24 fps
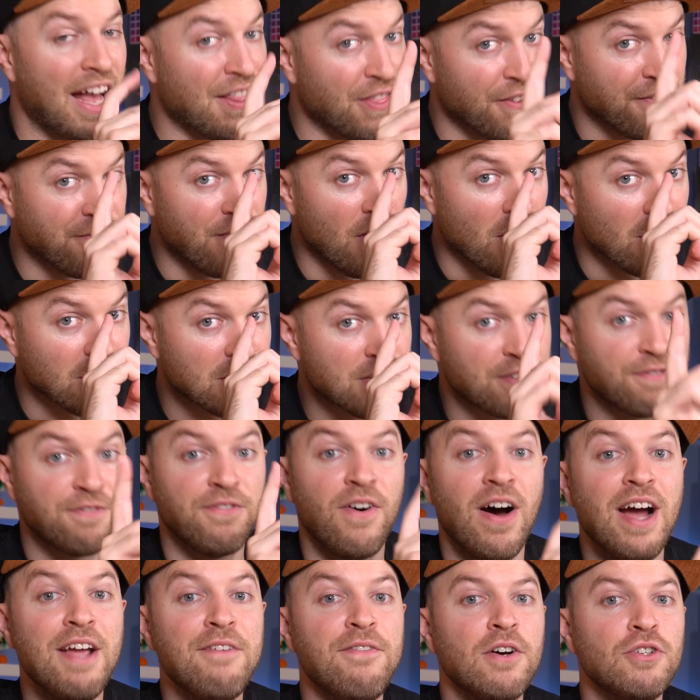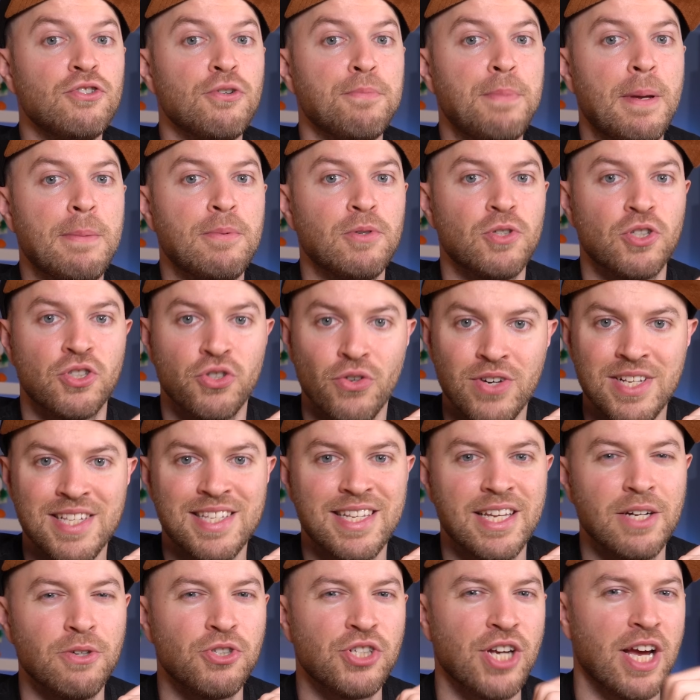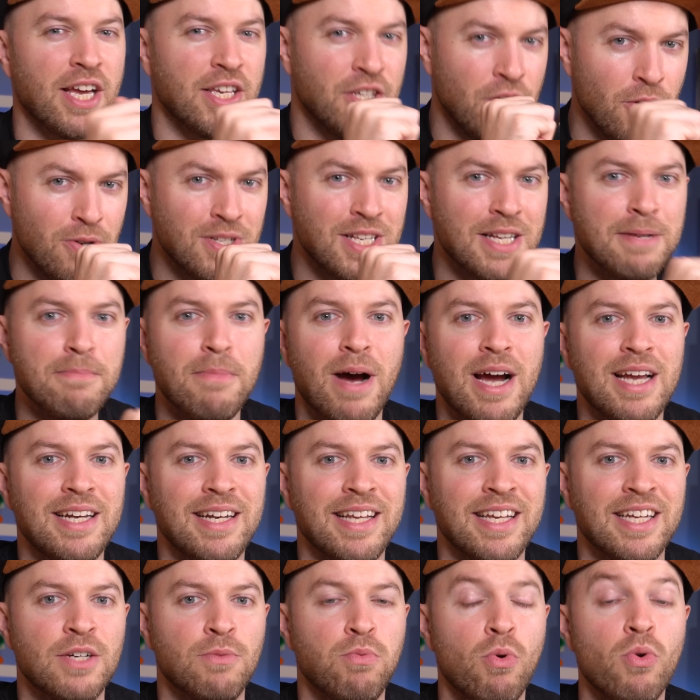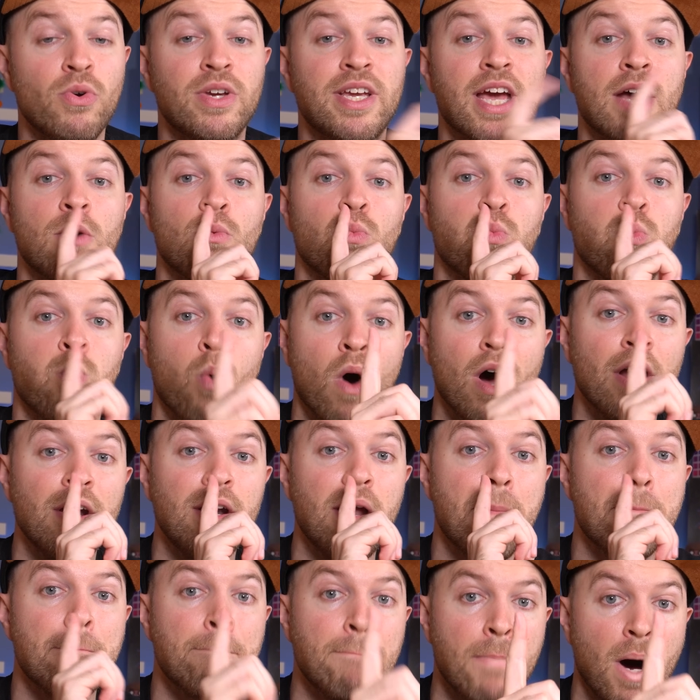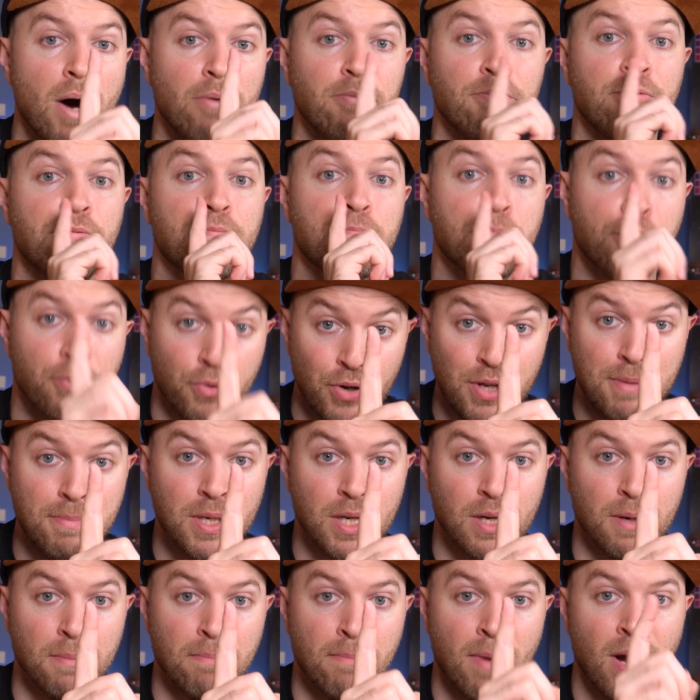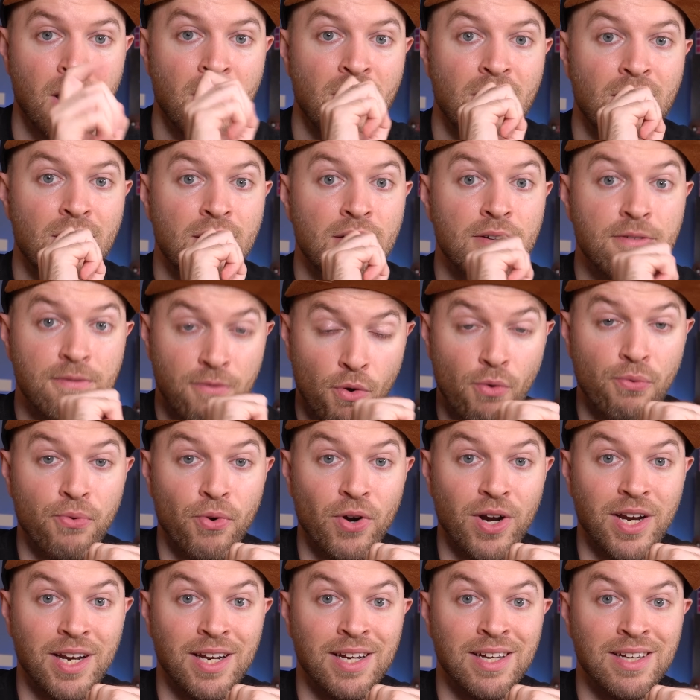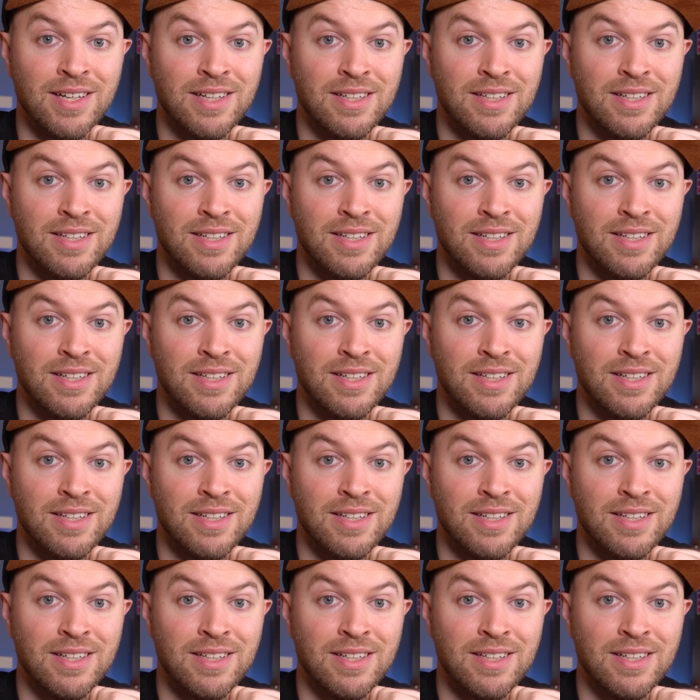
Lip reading: And the first 500 people to join Skillshare using my link will get 1 month premium for free.